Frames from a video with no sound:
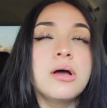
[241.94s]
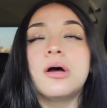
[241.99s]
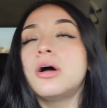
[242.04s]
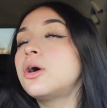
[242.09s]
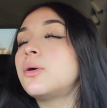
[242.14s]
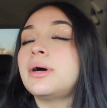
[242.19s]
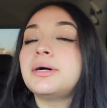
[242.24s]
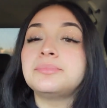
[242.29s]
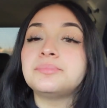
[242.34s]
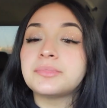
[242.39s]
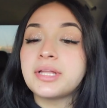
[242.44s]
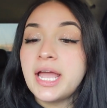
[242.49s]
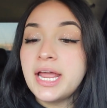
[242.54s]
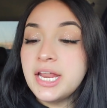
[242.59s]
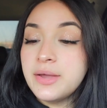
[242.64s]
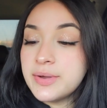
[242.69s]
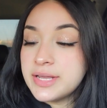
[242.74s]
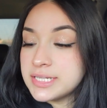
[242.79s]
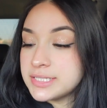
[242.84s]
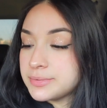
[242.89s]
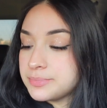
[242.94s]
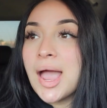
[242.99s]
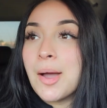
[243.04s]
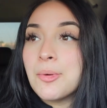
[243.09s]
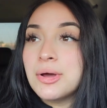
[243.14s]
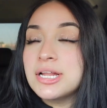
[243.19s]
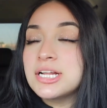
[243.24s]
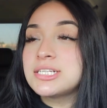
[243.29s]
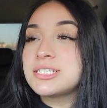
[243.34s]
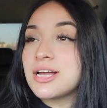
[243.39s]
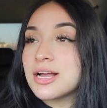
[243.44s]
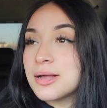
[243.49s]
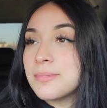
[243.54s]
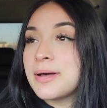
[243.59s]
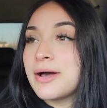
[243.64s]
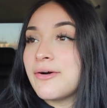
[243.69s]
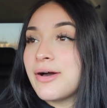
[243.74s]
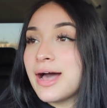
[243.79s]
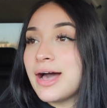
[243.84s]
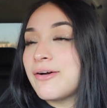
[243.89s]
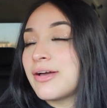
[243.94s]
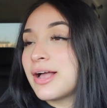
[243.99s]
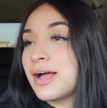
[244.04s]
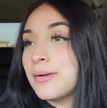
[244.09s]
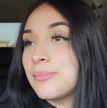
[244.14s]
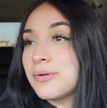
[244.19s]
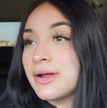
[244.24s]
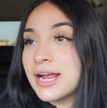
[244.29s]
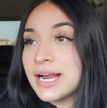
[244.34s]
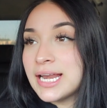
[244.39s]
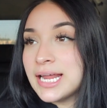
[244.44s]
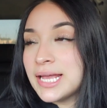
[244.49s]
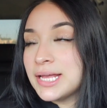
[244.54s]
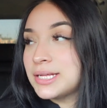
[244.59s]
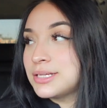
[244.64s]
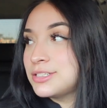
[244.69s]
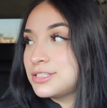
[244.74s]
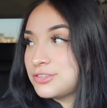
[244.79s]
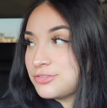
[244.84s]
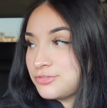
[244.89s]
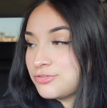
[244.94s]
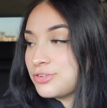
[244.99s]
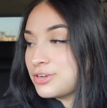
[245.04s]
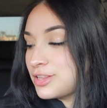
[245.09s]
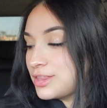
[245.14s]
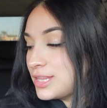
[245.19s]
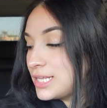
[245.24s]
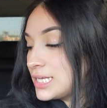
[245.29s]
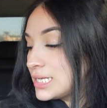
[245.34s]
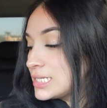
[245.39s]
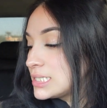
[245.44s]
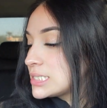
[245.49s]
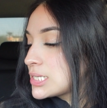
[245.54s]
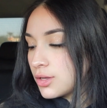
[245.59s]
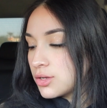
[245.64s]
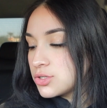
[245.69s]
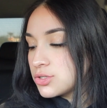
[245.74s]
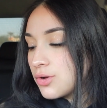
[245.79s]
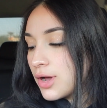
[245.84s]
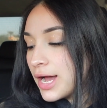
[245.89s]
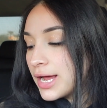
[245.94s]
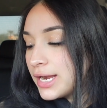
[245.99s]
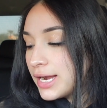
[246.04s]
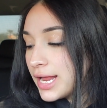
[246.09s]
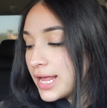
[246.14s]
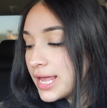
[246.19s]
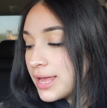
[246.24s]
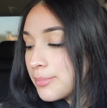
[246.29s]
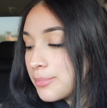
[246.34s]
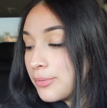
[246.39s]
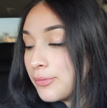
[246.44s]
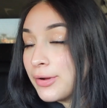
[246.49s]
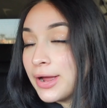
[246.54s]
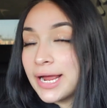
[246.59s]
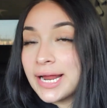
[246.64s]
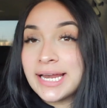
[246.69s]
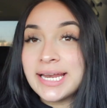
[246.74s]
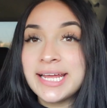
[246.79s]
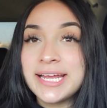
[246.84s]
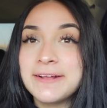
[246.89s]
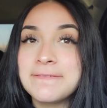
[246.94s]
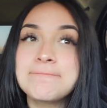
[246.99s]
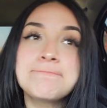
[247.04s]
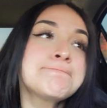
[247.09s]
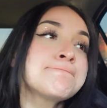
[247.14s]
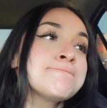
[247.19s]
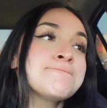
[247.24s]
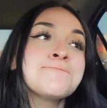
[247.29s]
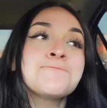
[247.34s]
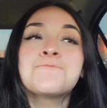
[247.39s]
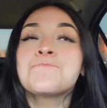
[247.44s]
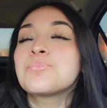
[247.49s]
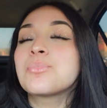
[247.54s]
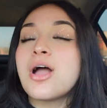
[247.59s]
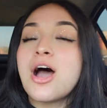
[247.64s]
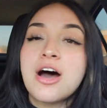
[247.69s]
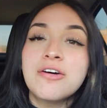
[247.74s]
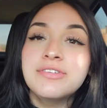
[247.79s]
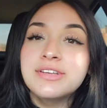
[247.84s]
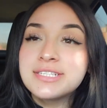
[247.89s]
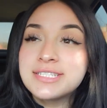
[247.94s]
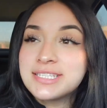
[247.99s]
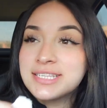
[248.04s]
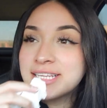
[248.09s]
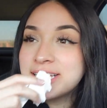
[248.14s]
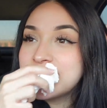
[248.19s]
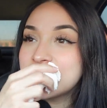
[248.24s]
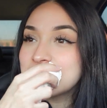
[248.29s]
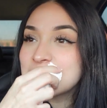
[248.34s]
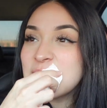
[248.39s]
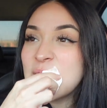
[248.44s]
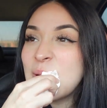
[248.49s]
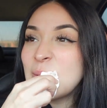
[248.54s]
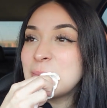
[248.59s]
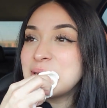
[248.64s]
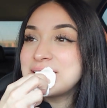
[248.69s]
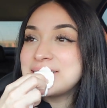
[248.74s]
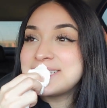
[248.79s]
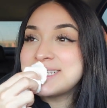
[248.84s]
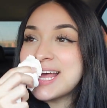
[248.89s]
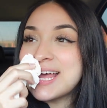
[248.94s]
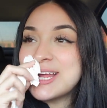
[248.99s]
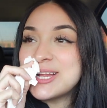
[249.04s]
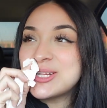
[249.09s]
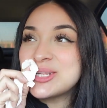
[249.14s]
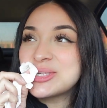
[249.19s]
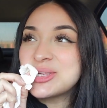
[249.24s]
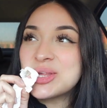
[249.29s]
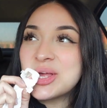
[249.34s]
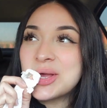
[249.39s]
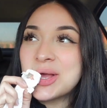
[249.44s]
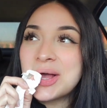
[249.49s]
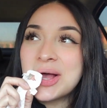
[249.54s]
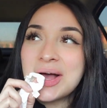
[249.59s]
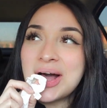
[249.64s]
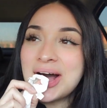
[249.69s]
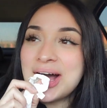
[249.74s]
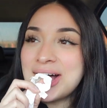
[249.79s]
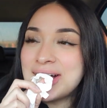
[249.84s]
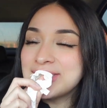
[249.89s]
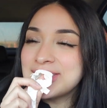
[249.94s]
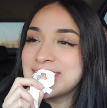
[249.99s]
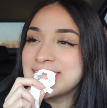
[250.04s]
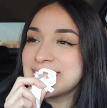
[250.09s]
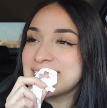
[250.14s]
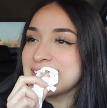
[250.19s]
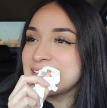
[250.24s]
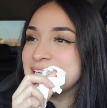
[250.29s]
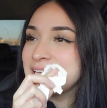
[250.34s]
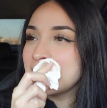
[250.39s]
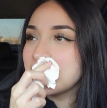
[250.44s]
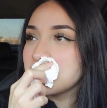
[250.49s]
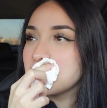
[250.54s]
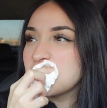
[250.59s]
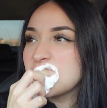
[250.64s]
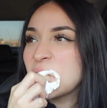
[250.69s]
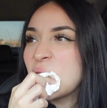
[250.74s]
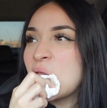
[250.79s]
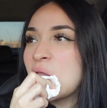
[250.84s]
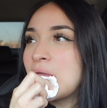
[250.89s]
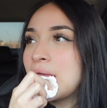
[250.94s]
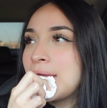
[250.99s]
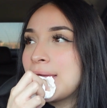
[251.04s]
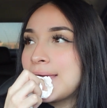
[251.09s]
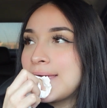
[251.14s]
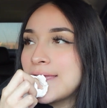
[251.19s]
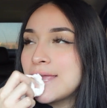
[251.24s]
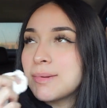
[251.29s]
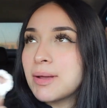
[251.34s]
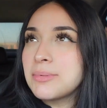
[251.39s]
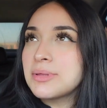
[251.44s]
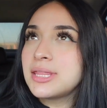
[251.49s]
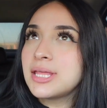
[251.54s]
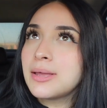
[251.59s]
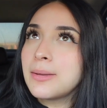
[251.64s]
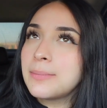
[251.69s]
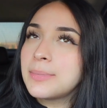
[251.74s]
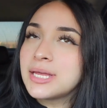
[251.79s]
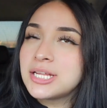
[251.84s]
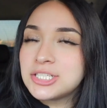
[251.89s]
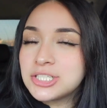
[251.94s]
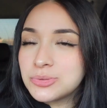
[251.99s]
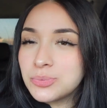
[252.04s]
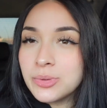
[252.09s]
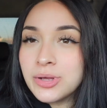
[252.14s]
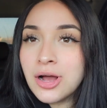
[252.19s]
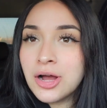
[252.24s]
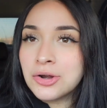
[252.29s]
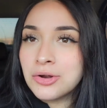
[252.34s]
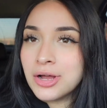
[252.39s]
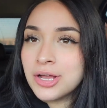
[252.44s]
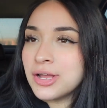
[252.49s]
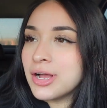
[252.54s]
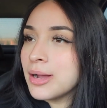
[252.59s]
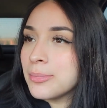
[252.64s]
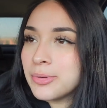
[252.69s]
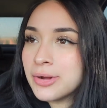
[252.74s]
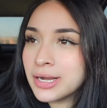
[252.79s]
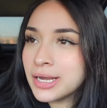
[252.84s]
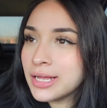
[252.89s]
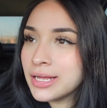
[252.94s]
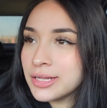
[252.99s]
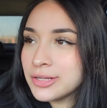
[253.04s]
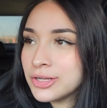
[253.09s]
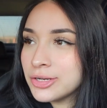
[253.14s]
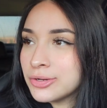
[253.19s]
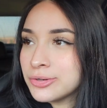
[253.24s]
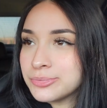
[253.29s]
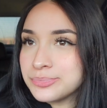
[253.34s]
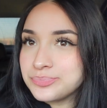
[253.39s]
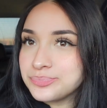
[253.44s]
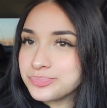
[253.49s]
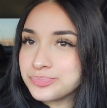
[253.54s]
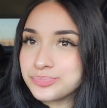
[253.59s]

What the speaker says: Oh well. Anyways, I wanted to talk about how I got pregnant and different things. So how did I get pregnant? Obviously, it's common sense. Obviously, you might be thinking, bitch, we all know how you got pregnant, you know.